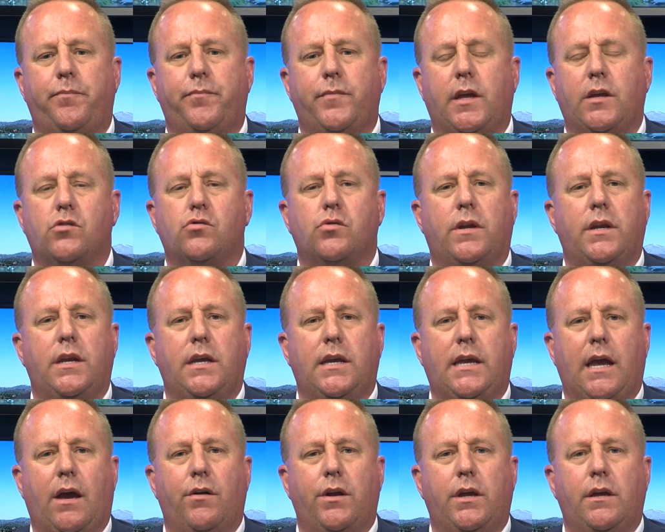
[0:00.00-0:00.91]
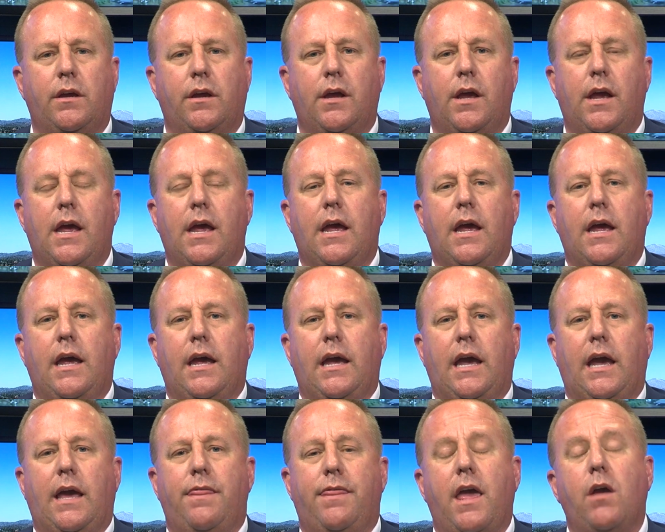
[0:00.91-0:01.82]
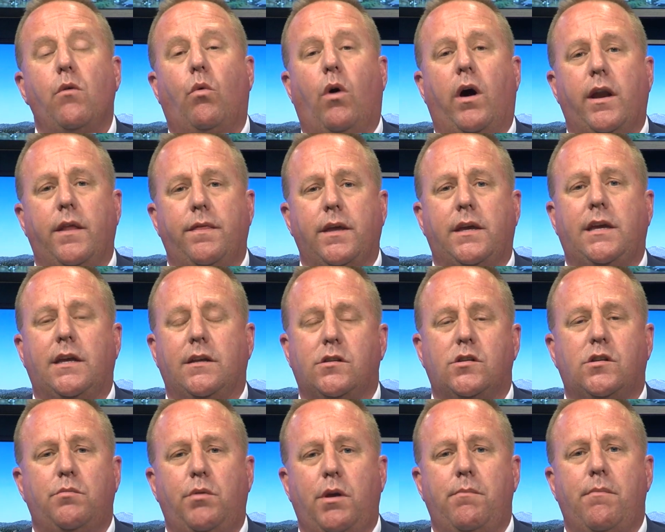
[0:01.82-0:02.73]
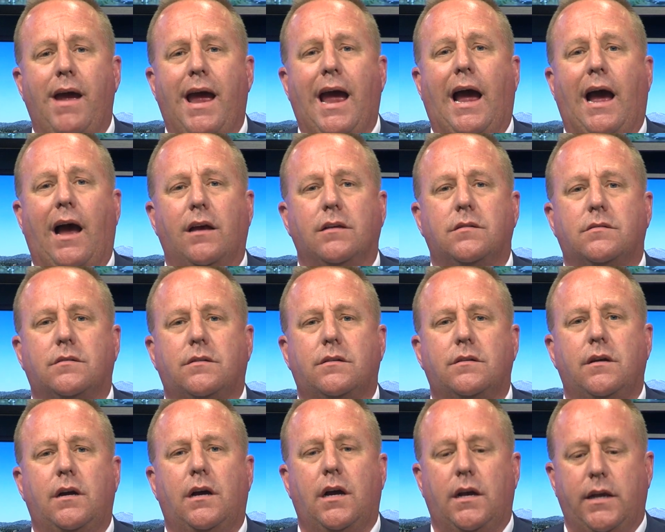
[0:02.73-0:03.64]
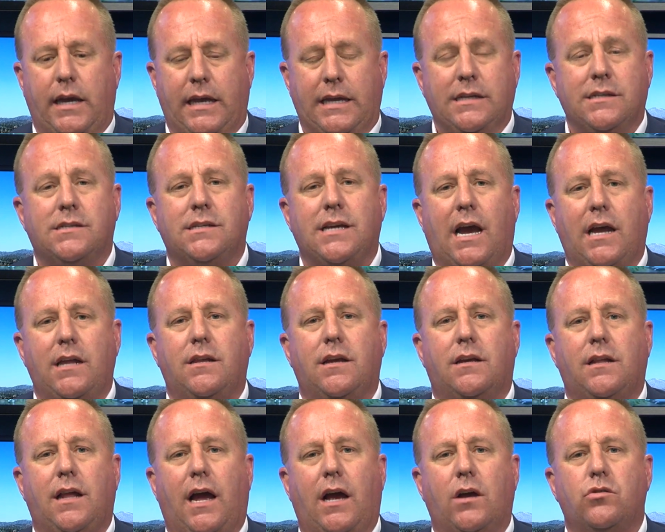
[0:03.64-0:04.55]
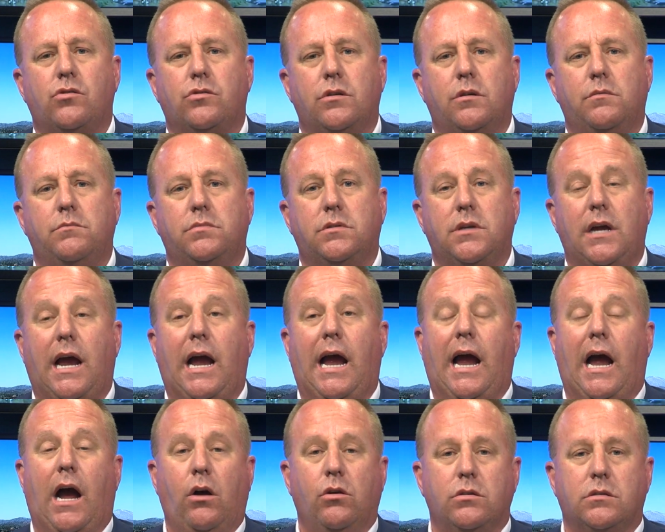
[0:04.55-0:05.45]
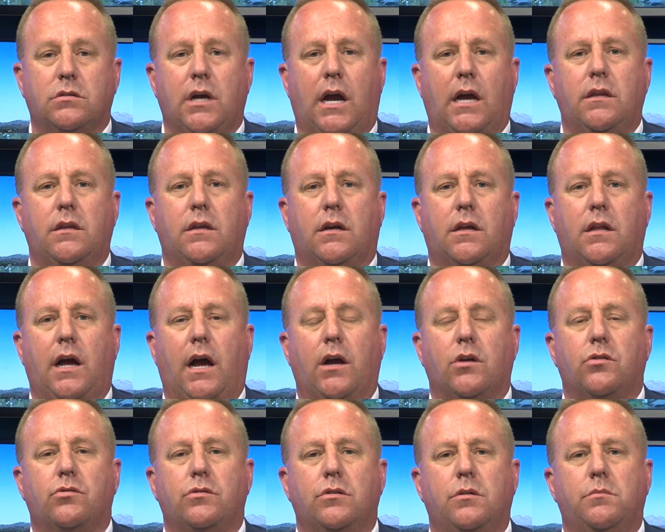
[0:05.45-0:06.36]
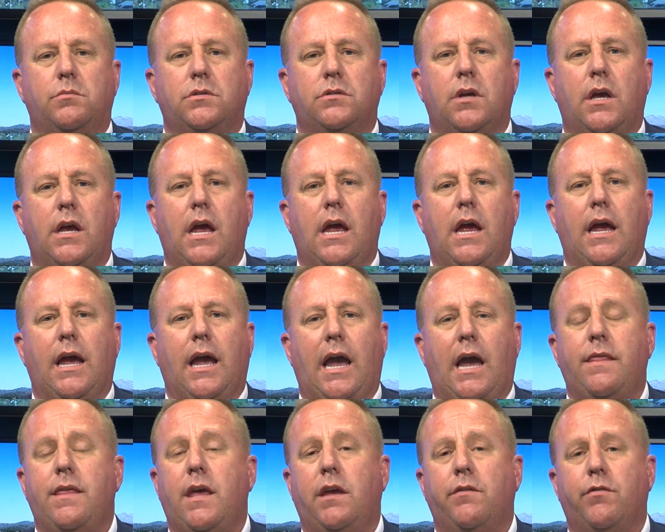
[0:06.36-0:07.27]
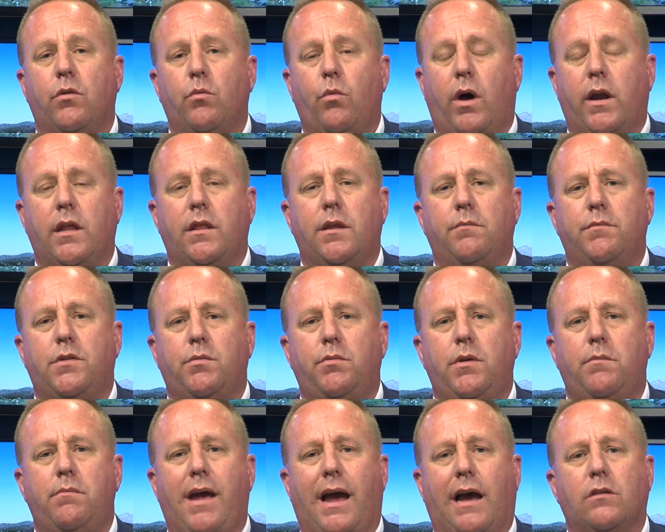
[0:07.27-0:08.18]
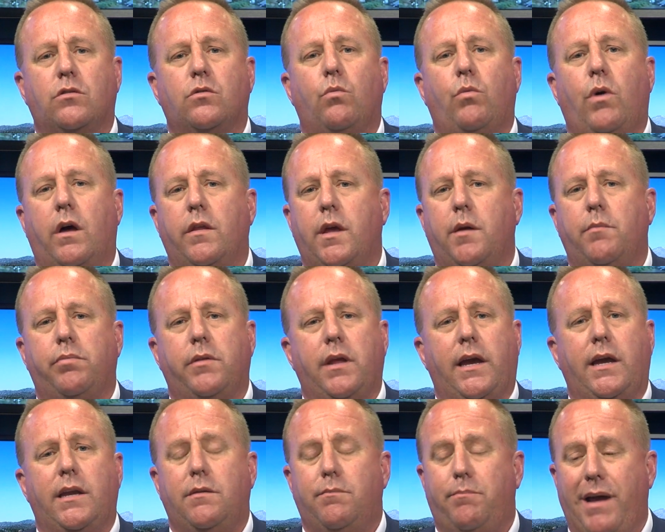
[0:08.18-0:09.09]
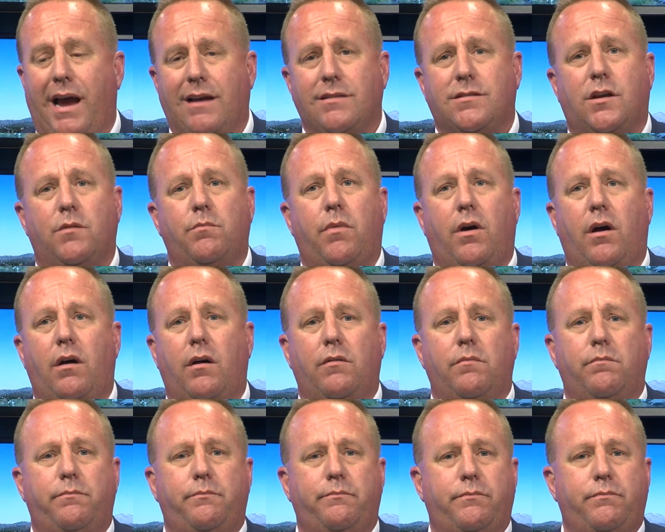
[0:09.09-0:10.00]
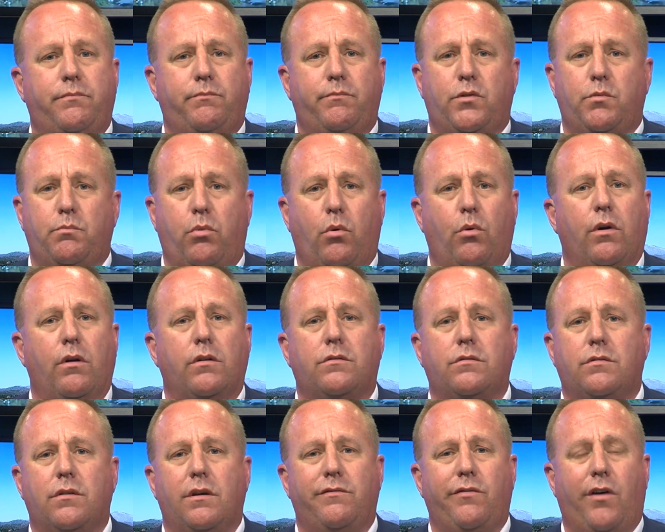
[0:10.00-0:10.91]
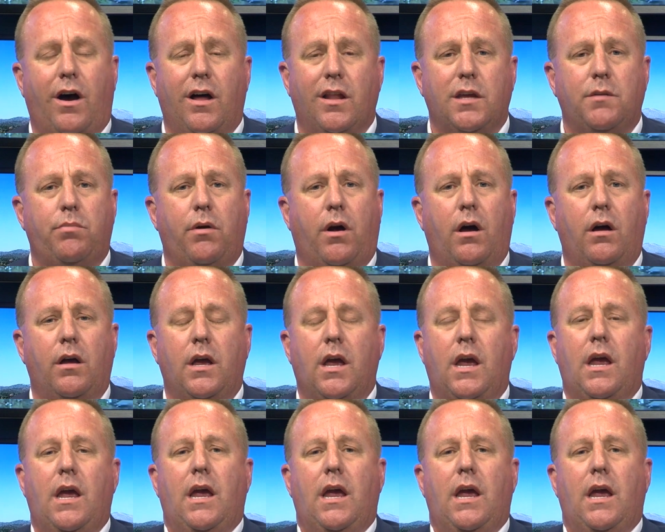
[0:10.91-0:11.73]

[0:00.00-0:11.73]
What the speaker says: in Trinity County. And they wanted the kids to be masked inside the classrooms, outside the classrooms, and they even wanted them to be masked while they played basketball, sports, volleyball.